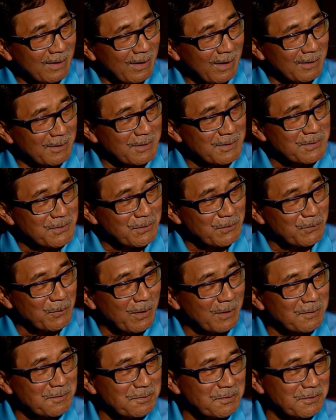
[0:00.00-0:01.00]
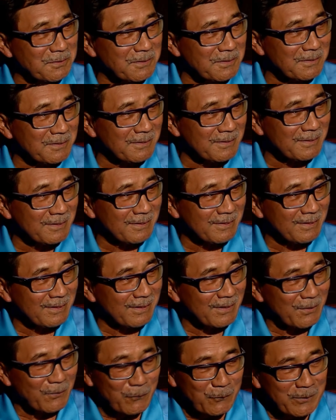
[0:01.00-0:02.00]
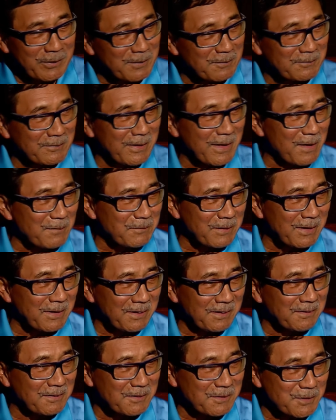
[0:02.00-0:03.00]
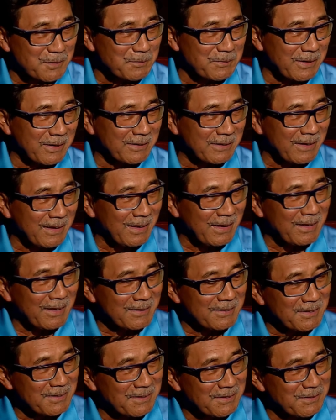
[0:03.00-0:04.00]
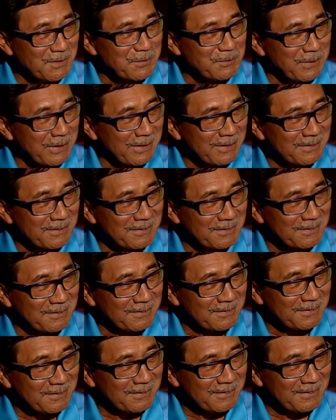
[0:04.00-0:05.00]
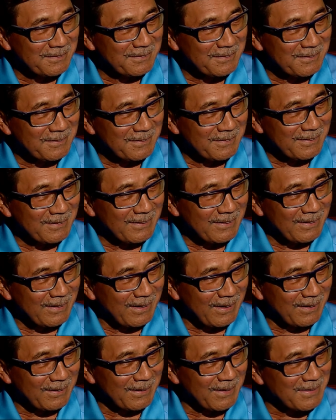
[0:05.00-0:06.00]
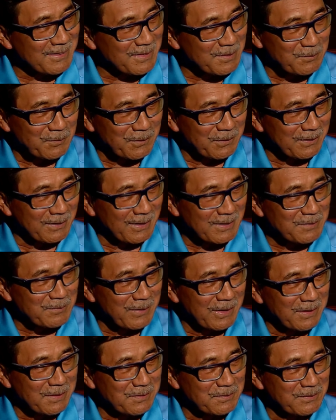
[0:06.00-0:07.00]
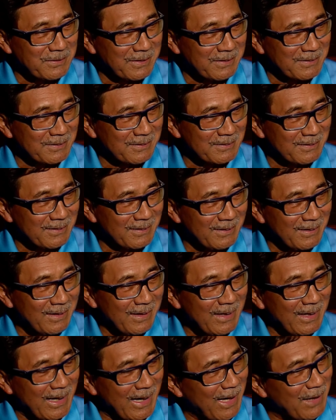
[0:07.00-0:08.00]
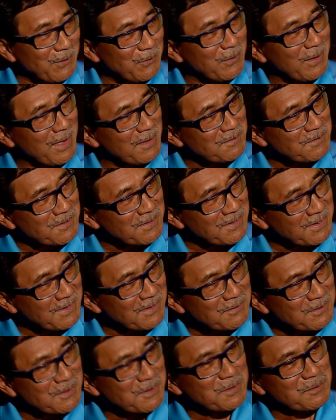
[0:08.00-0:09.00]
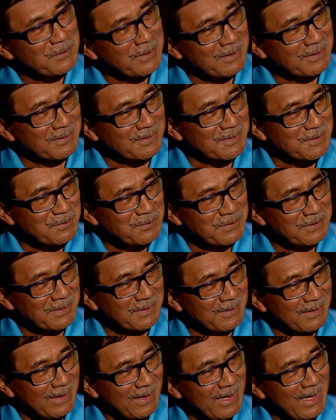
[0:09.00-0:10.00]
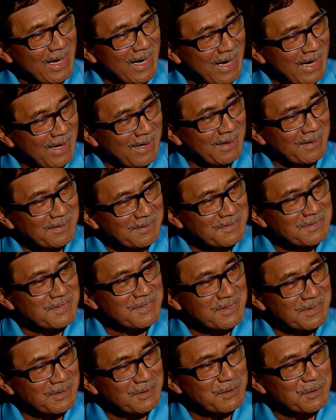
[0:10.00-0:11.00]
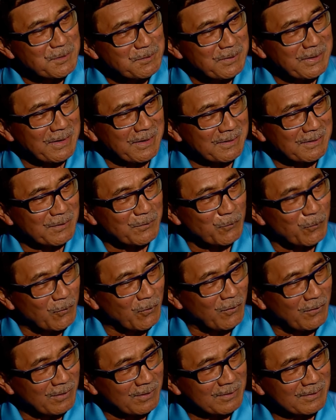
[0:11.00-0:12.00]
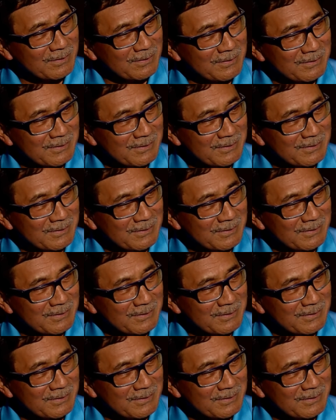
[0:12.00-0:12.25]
And it's so wonderful. Wherever I am, I hear Jamaican. And I say, boy, that's my Jamaica. I don't have to hear a Jamaican speak. I can see a Jamaican walk.